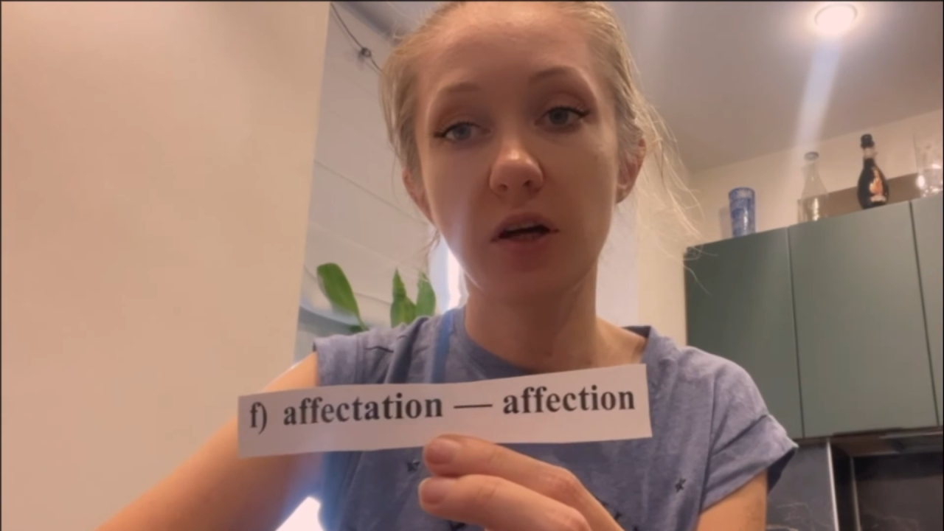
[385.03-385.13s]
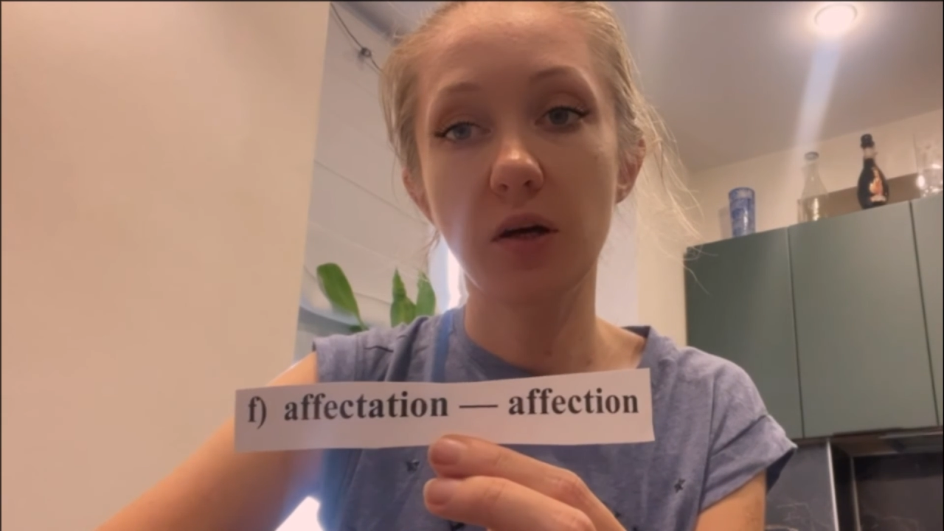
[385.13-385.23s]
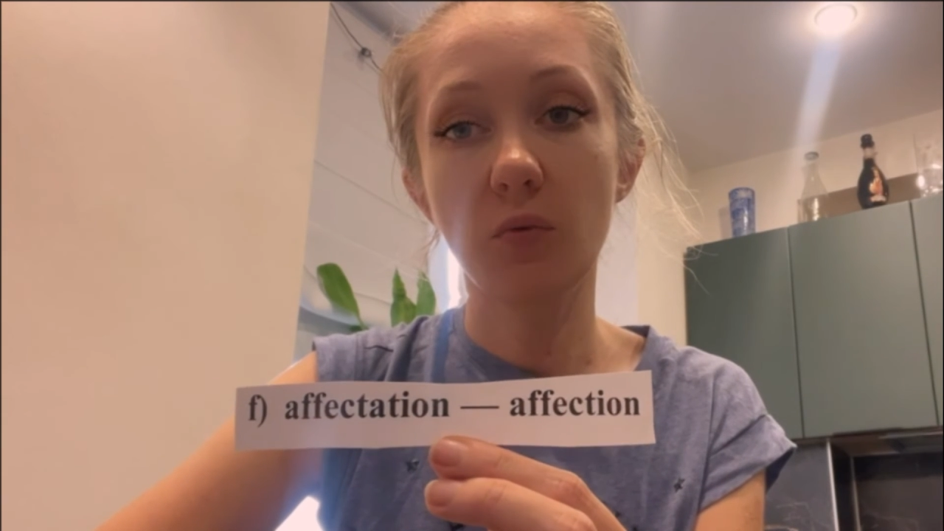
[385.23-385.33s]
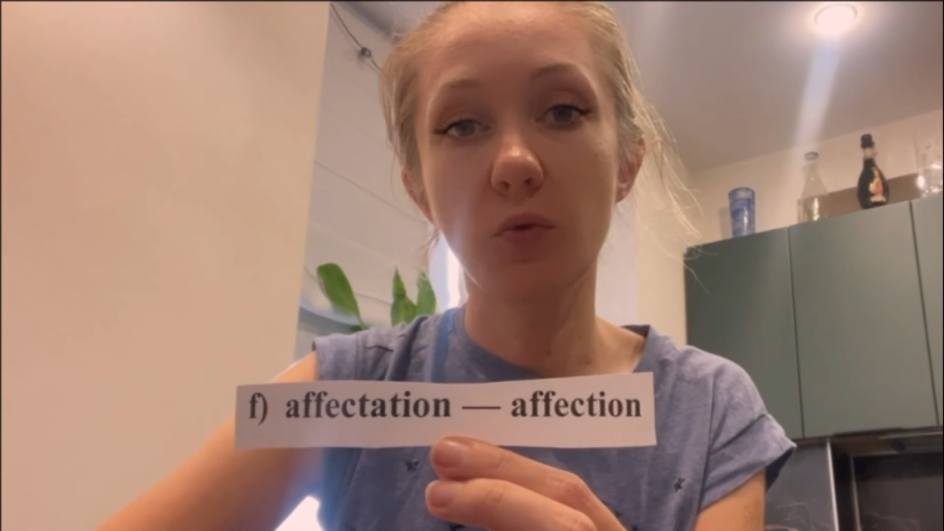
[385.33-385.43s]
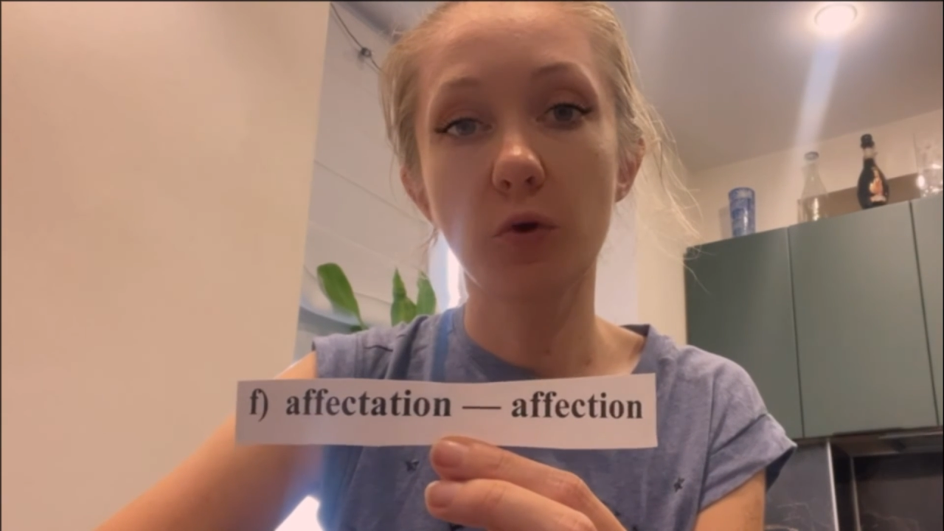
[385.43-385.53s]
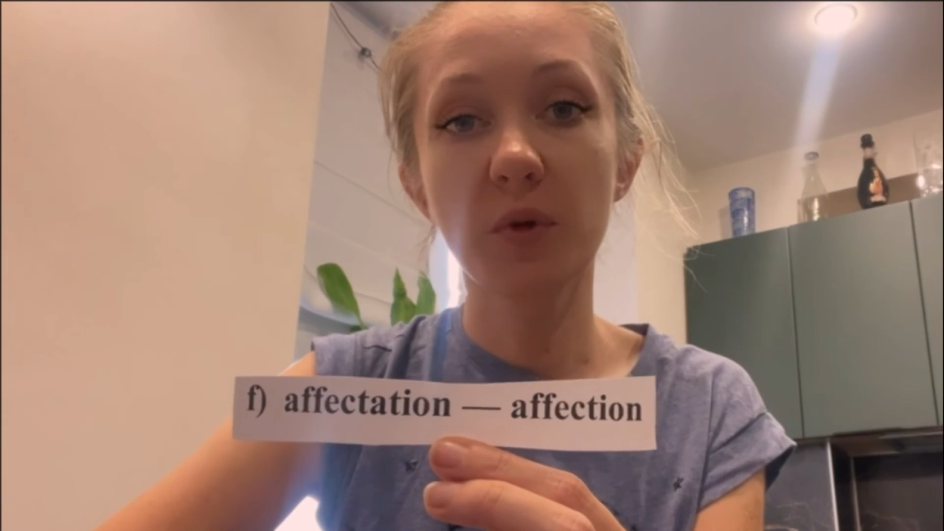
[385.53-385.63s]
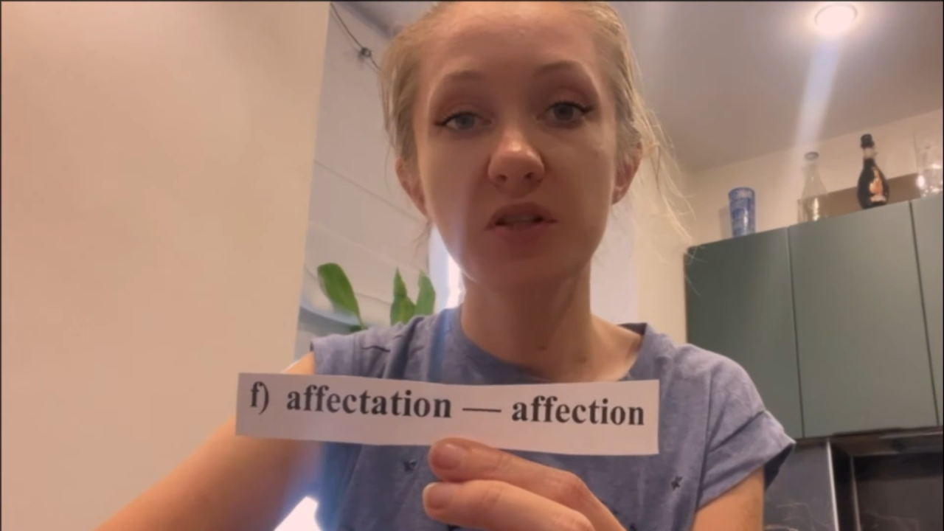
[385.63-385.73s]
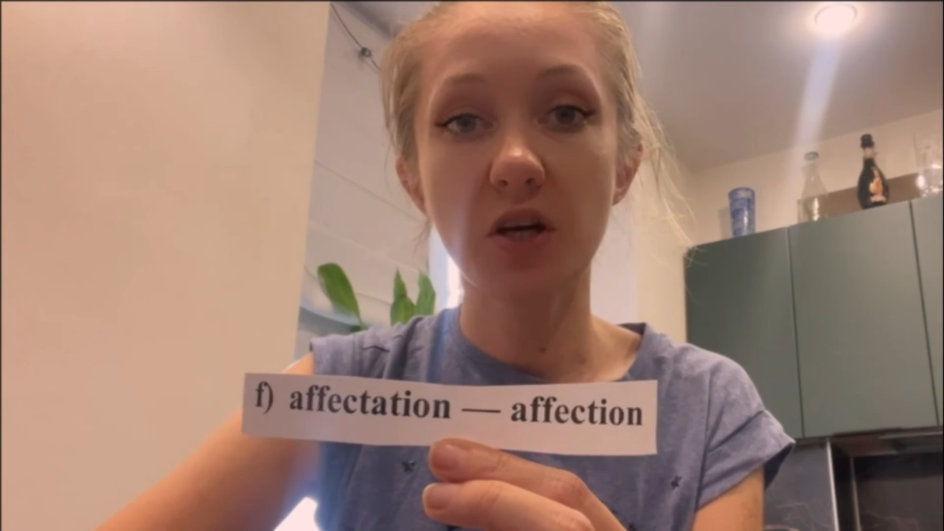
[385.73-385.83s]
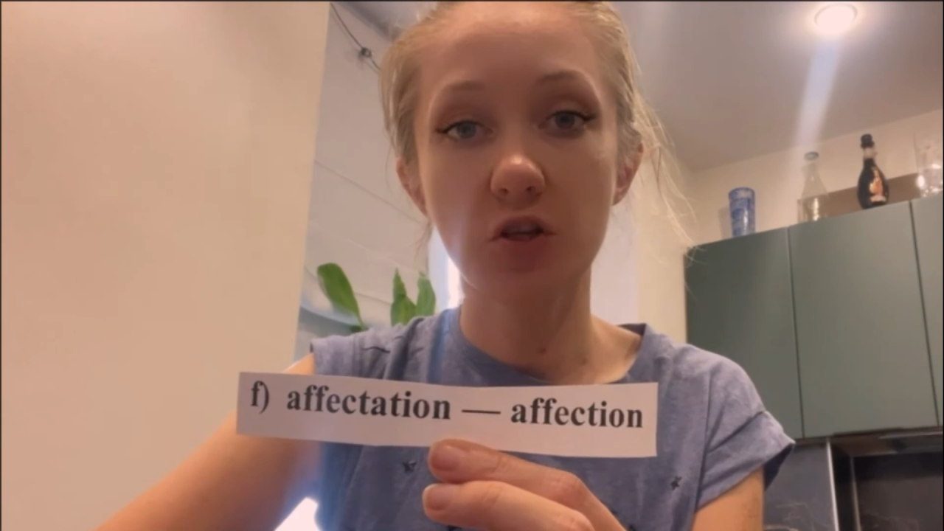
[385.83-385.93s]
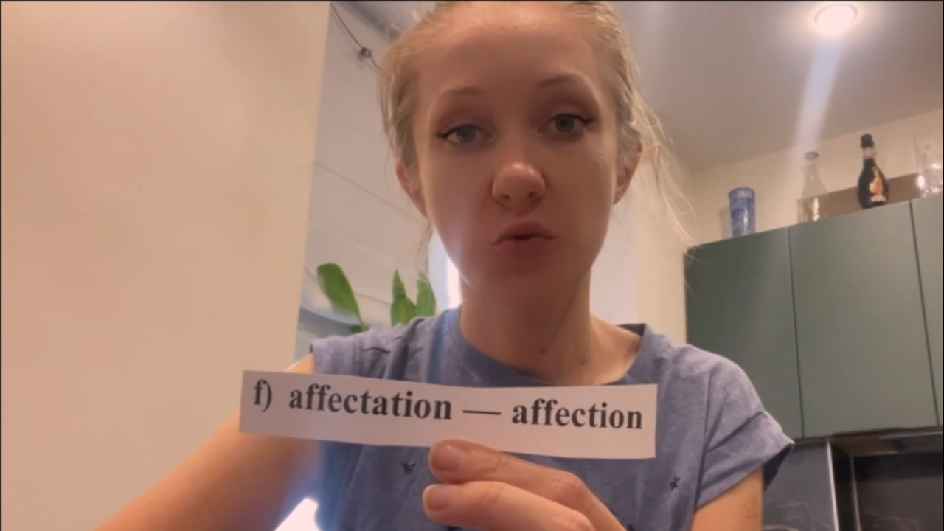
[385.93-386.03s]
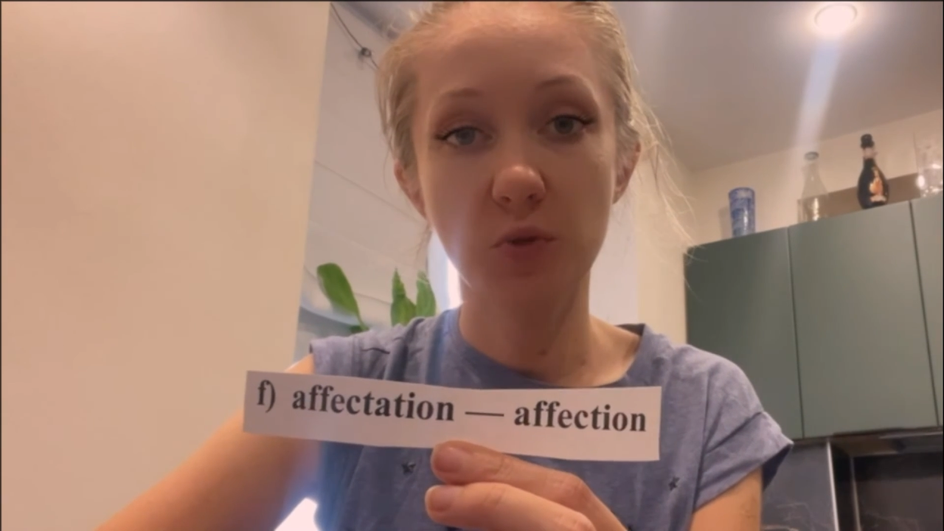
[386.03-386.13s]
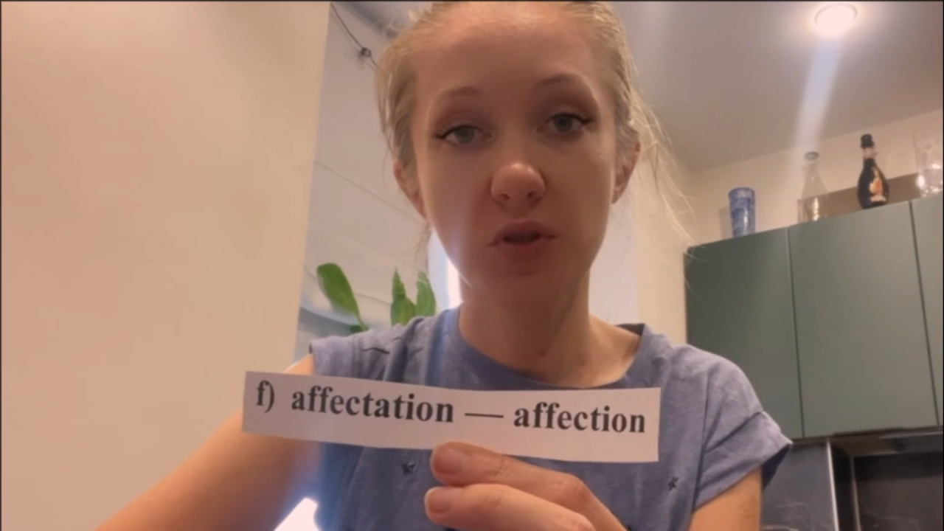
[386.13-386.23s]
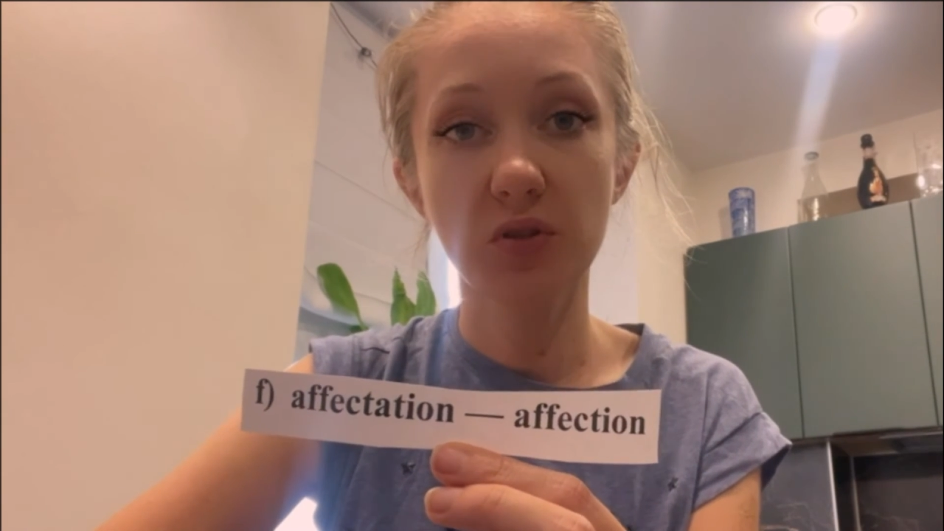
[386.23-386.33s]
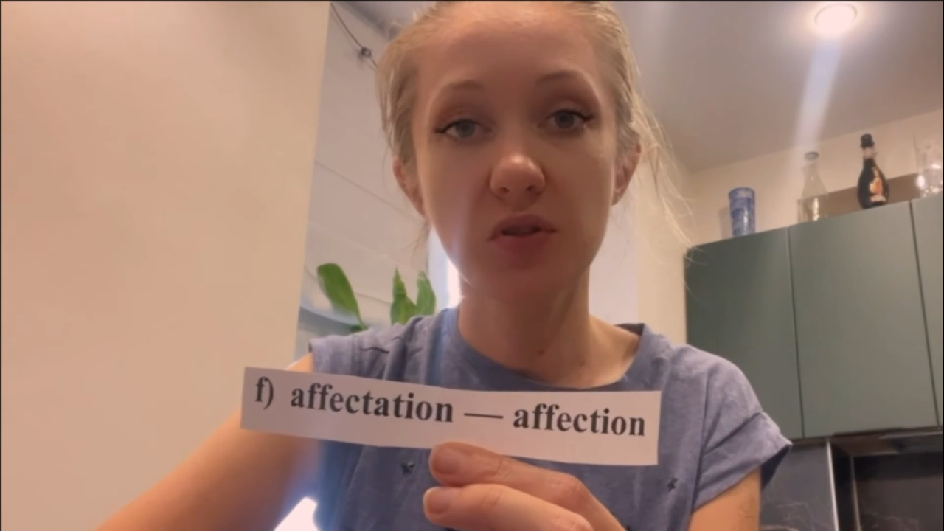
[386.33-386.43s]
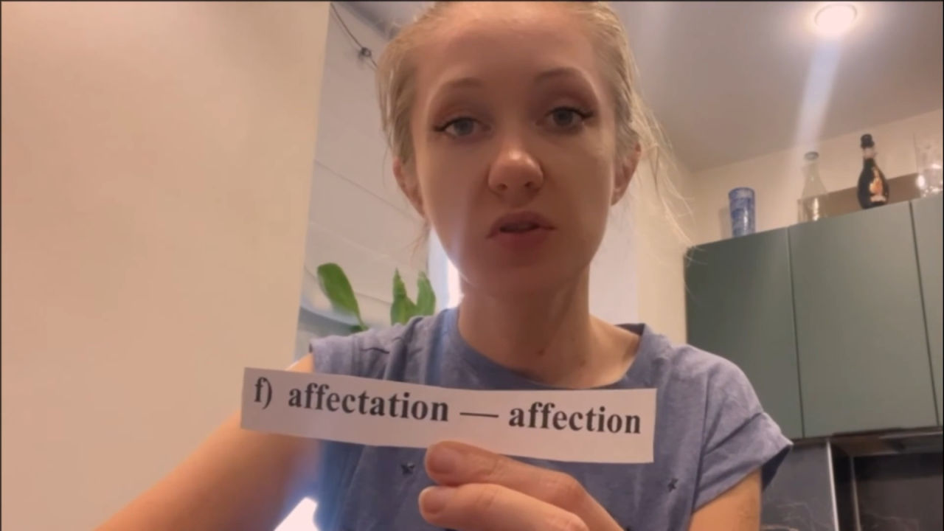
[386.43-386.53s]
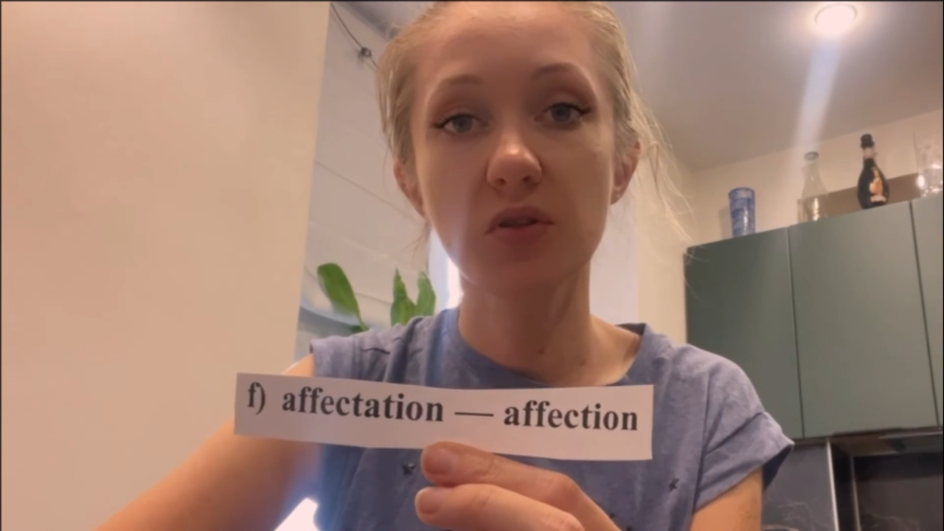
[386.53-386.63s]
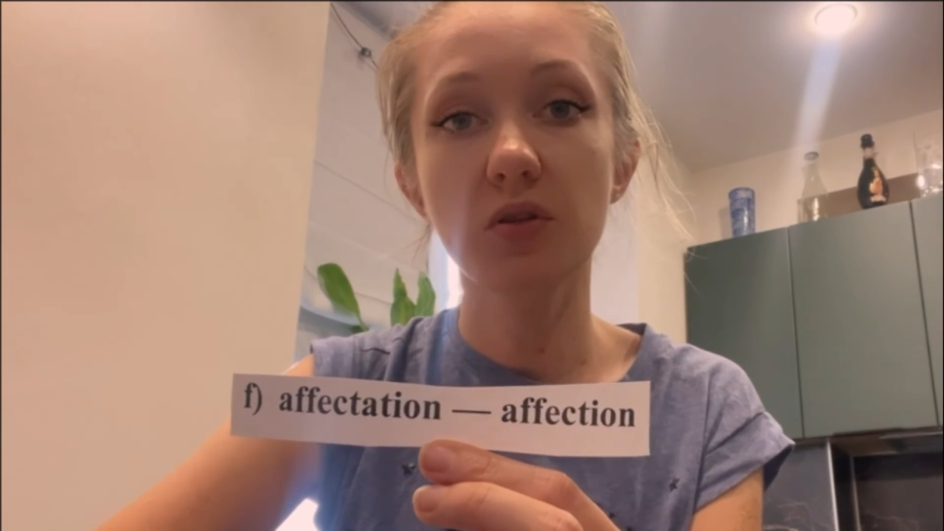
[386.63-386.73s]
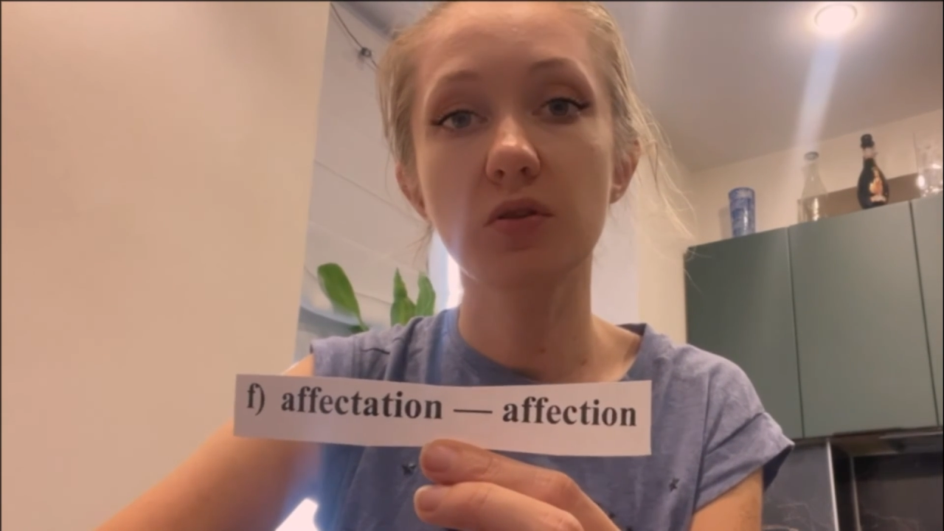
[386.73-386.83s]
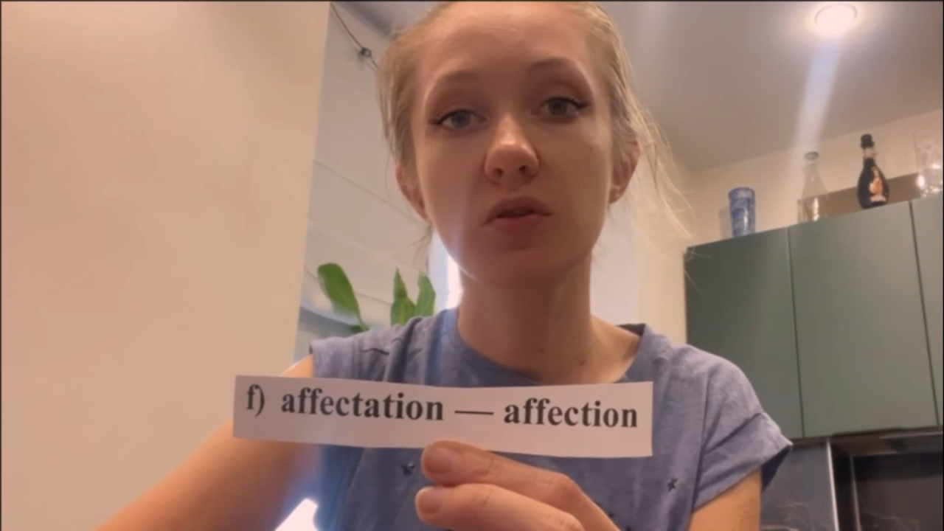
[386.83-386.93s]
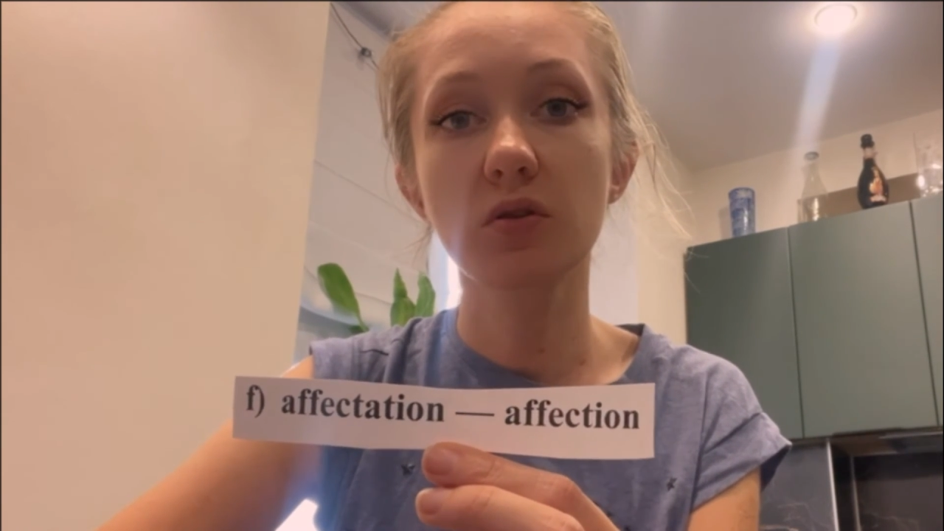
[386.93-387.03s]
a warm attachment